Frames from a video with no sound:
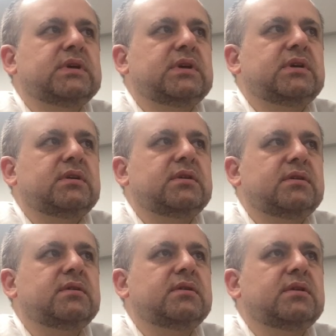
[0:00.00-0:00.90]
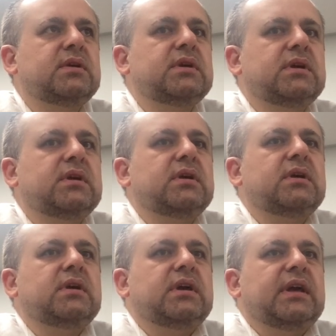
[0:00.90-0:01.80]
what that's really saying.
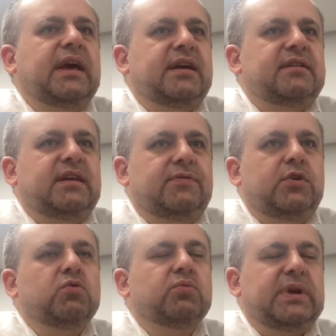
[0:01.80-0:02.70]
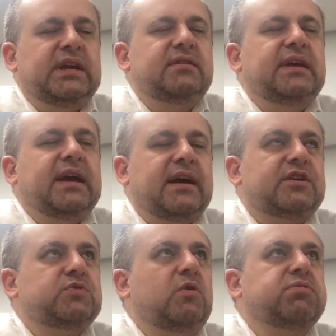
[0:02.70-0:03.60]
And if you read the
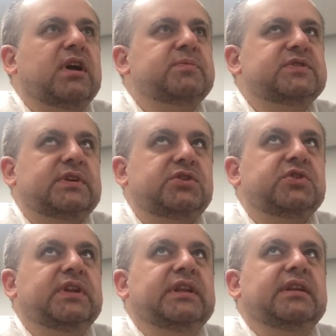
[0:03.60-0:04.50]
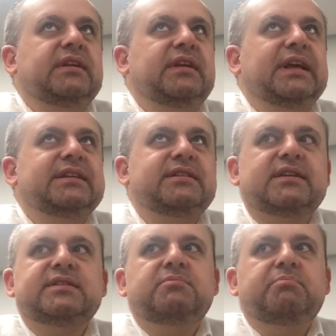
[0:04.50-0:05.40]
actual proposition, it
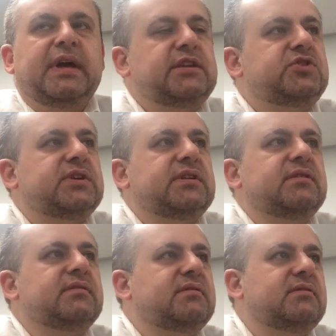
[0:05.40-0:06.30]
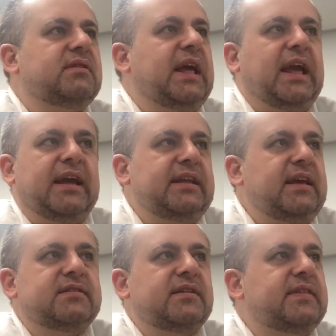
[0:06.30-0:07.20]
doesn't mention right. any
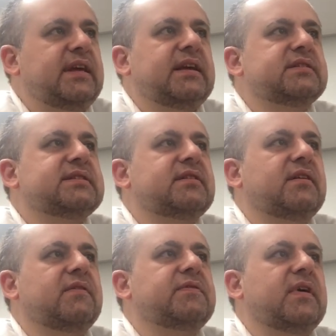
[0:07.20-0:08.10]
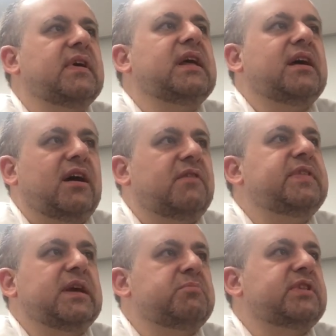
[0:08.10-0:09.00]
of the things of, like of the
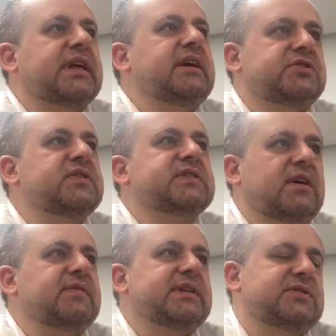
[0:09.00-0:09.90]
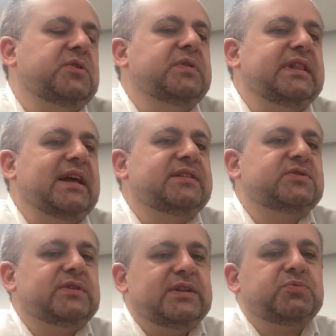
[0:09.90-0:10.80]
implications yeah. of it. So that, that's yeah.
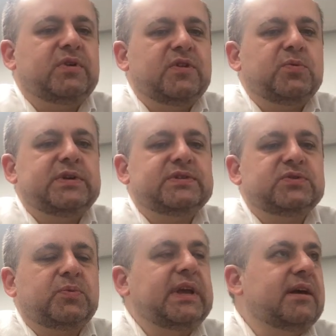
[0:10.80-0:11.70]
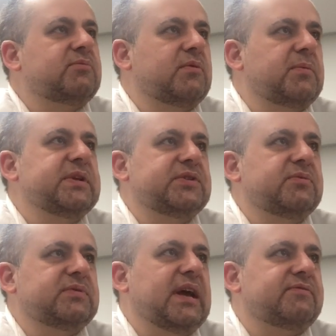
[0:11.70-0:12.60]
that's one of the reasons. Yeah, where we do
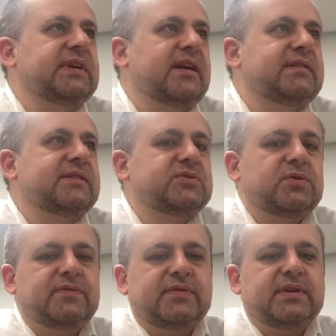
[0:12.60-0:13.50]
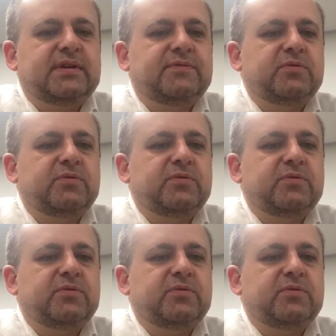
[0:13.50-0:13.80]
have to get that sort of uh, inf